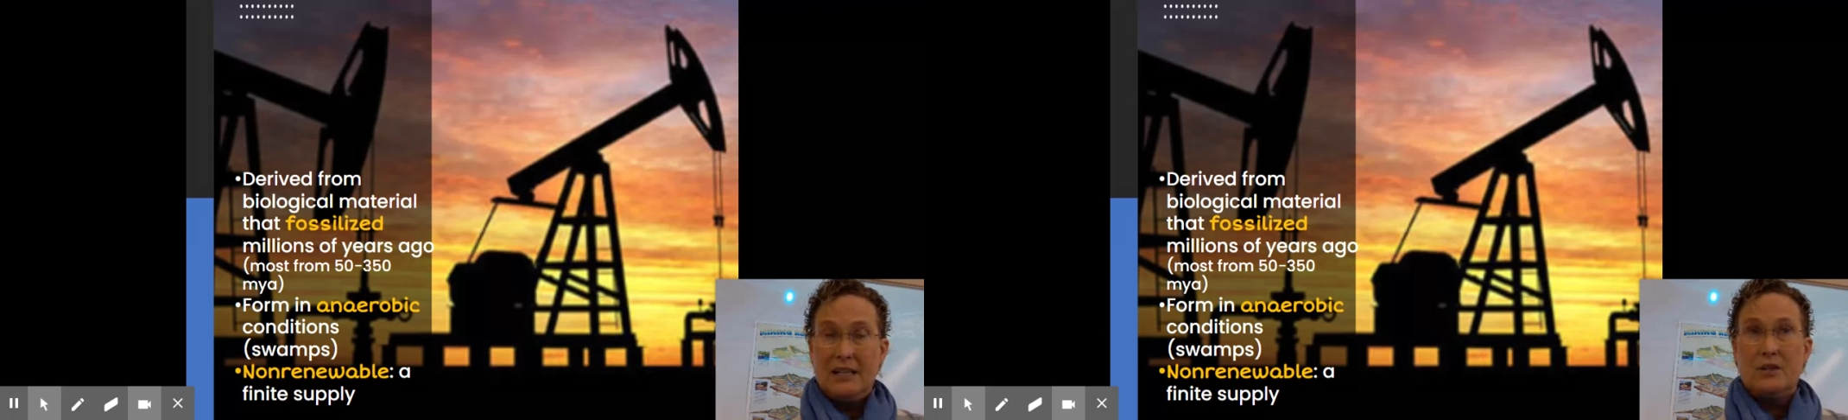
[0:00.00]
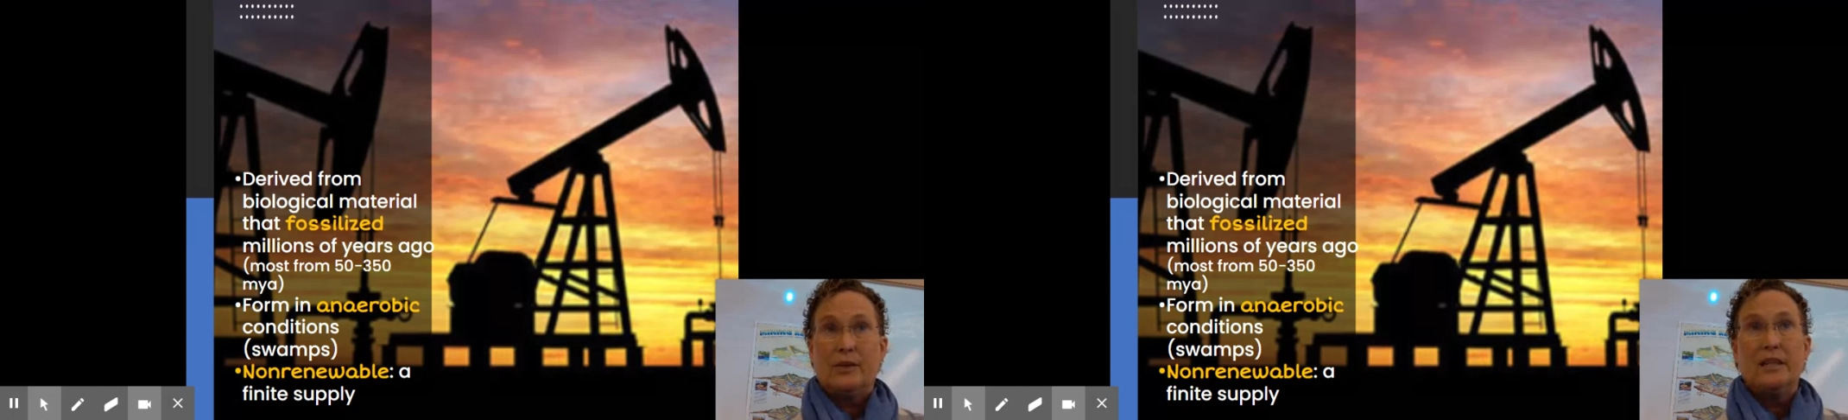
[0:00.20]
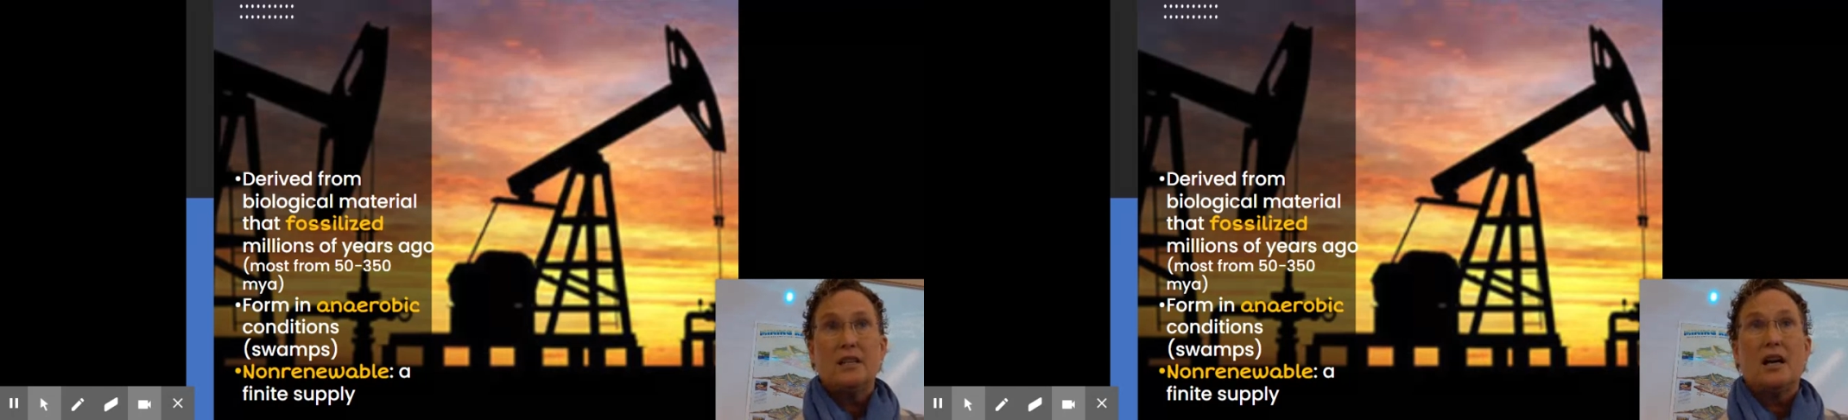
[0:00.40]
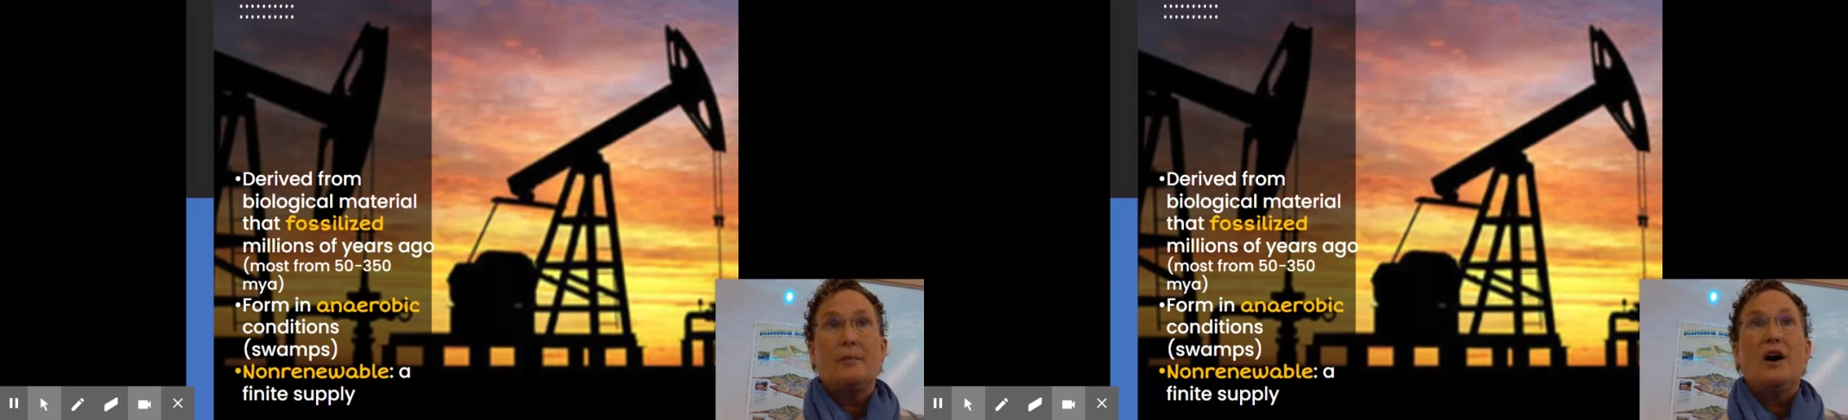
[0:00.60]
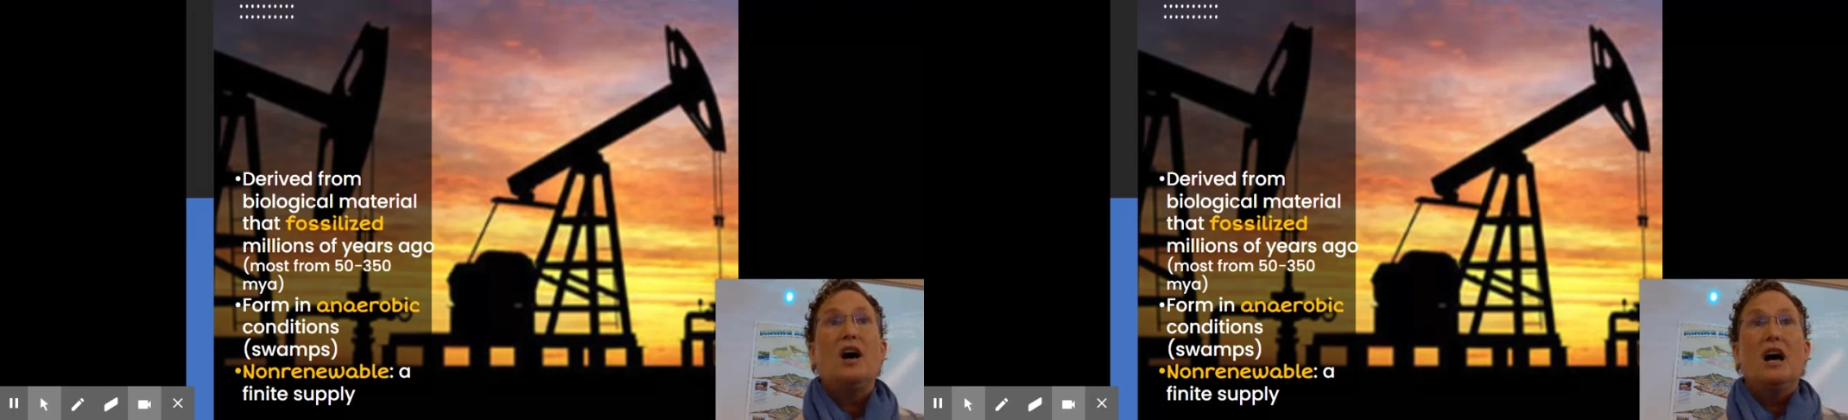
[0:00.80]
So we're going to talk
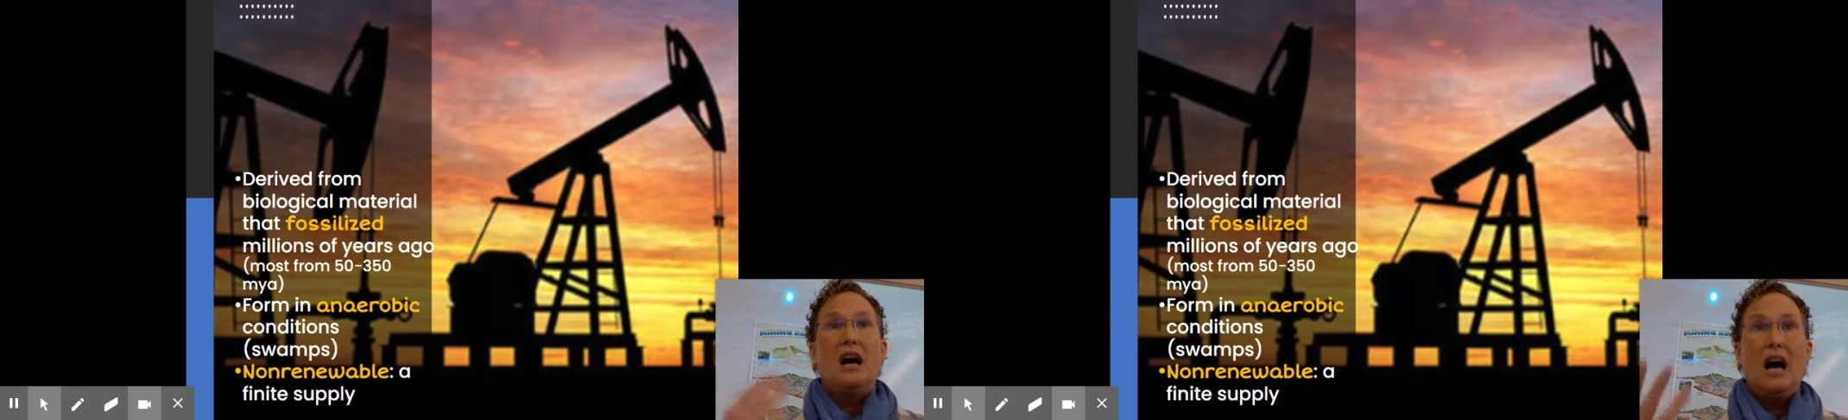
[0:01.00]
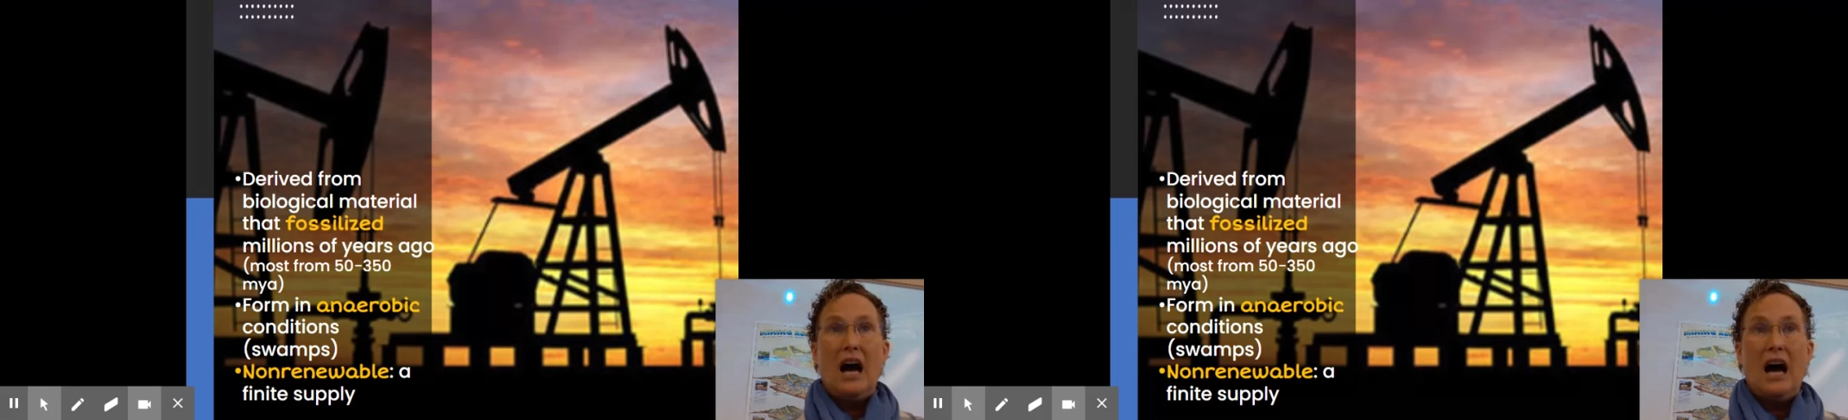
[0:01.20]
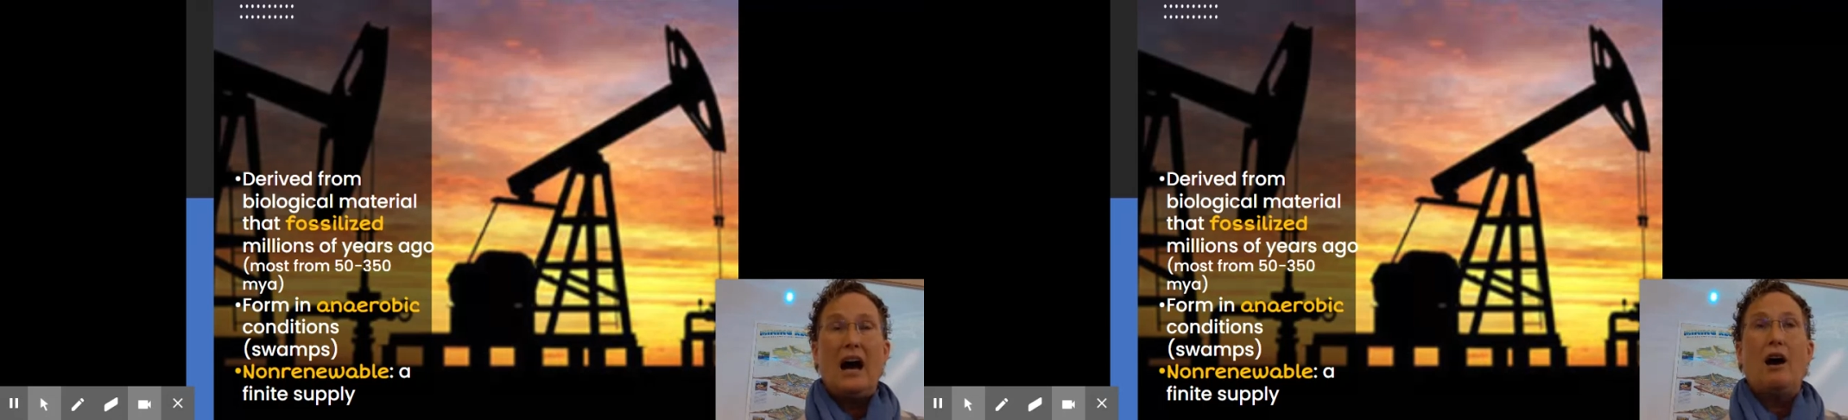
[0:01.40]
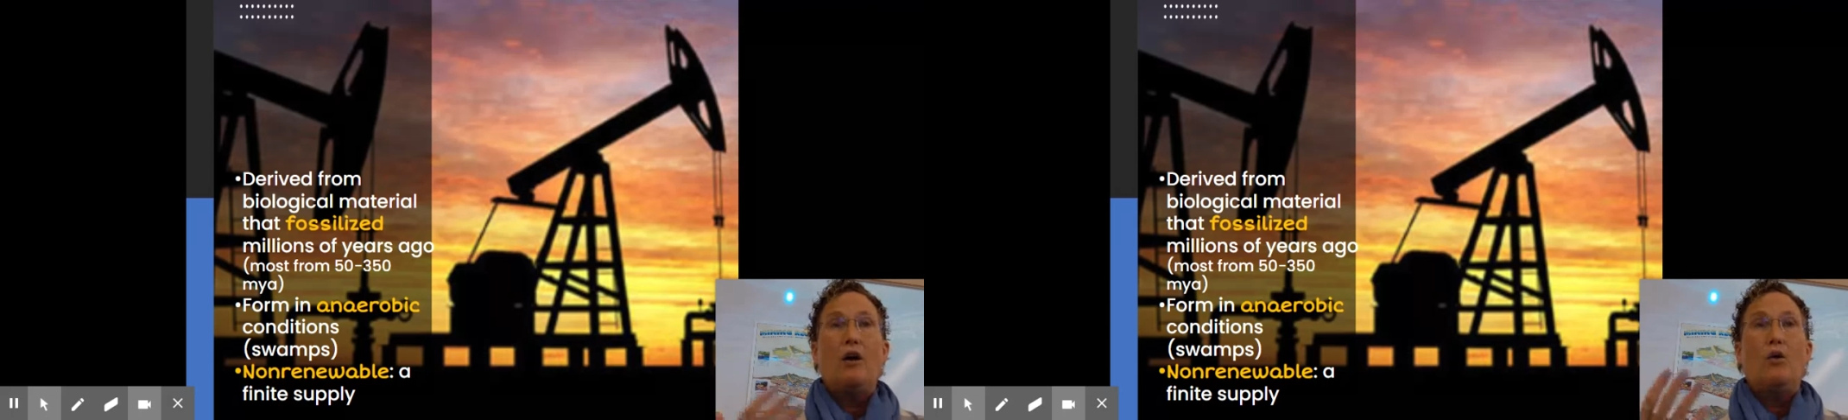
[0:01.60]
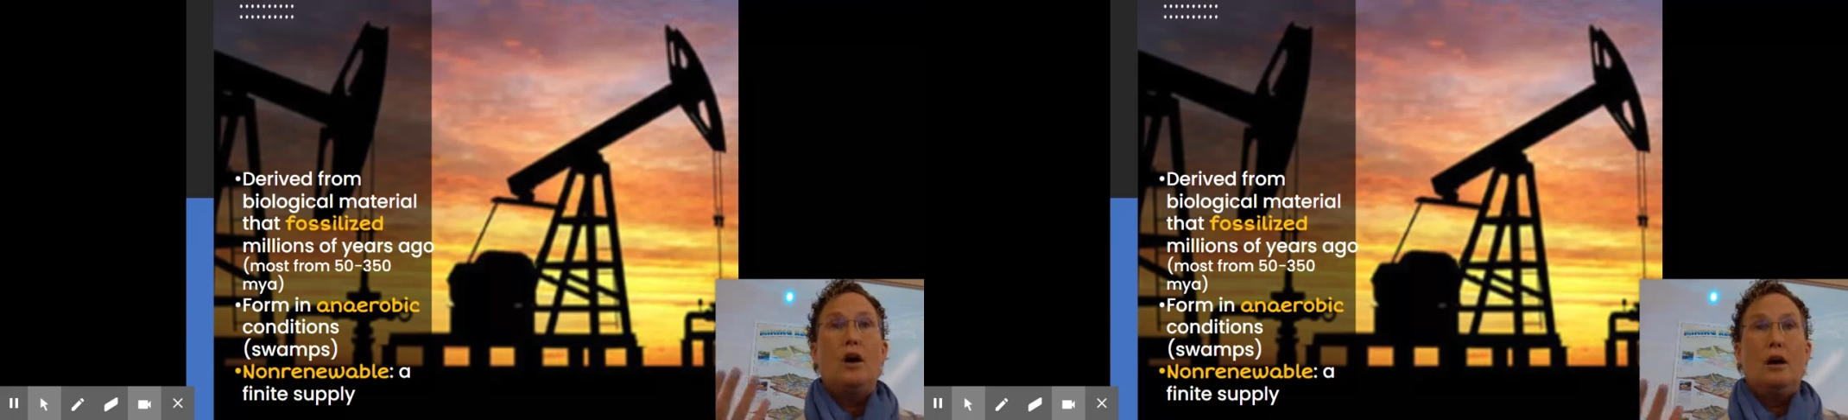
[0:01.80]
about
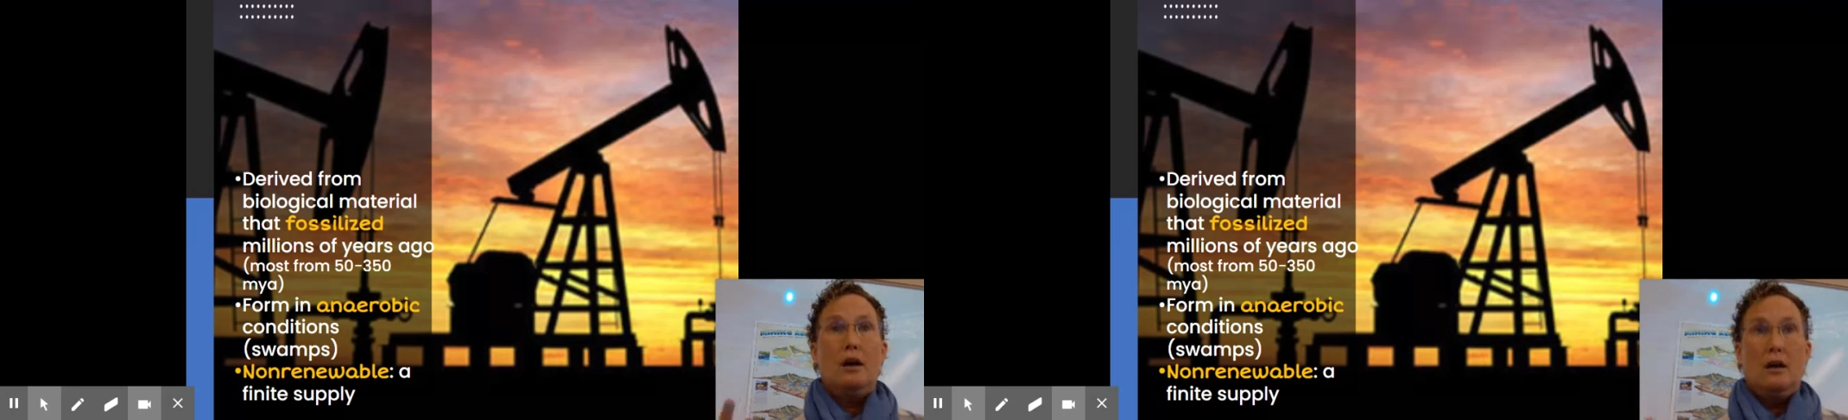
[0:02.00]
how